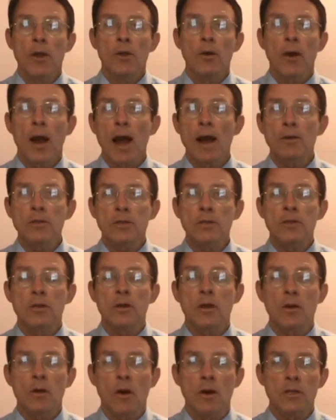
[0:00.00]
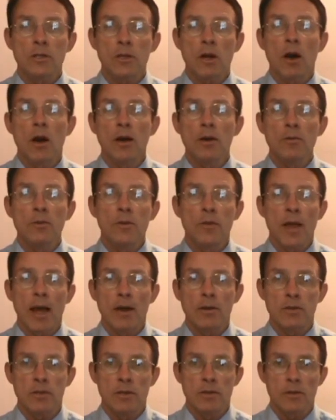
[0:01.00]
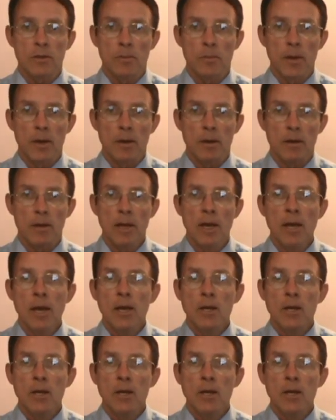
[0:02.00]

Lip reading: your house is going to cost $100,000 to build,